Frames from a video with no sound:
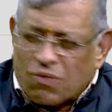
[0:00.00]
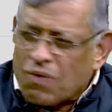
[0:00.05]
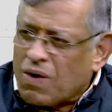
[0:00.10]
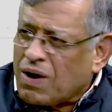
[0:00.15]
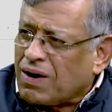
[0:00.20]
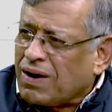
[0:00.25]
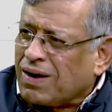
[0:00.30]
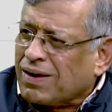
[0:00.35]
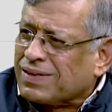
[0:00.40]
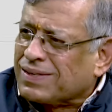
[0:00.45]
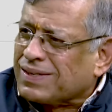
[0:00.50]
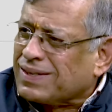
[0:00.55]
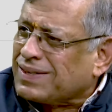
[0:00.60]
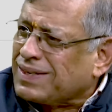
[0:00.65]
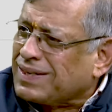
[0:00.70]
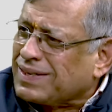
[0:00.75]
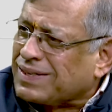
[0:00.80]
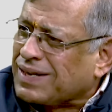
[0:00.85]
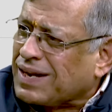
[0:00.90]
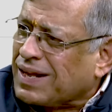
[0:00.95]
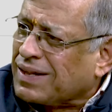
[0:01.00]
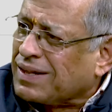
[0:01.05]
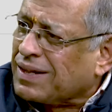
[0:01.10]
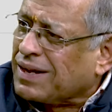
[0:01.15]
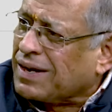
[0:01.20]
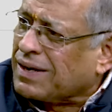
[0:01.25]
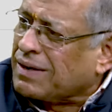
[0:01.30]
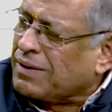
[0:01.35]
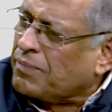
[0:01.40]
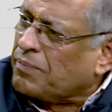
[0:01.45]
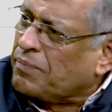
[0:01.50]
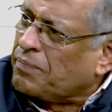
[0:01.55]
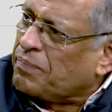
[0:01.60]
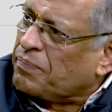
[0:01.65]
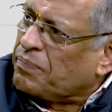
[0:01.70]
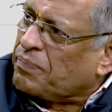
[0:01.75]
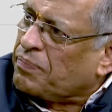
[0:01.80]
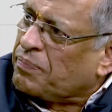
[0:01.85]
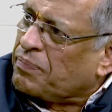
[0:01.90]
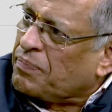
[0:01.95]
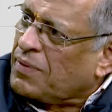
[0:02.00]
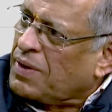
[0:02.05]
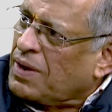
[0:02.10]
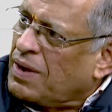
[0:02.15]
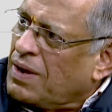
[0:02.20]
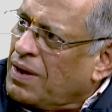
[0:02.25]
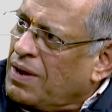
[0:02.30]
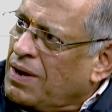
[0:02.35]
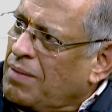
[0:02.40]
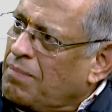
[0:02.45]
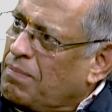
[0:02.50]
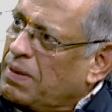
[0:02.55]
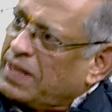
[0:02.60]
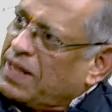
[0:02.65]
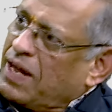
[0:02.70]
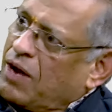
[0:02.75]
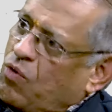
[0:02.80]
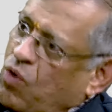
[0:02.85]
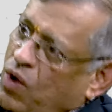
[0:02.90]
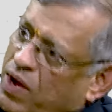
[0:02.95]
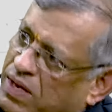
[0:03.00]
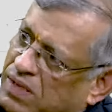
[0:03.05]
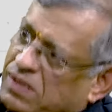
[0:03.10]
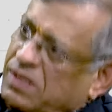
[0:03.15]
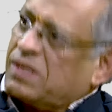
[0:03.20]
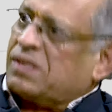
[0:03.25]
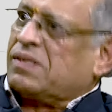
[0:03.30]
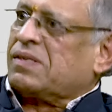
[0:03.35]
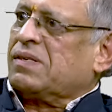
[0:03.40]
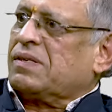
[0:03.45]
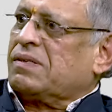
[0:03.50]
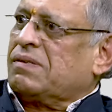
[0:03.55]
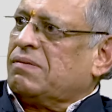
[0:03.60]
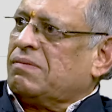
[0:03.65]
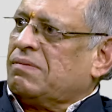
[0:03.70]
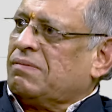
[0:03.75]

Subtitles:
quarrels and things like that, but they coexisted.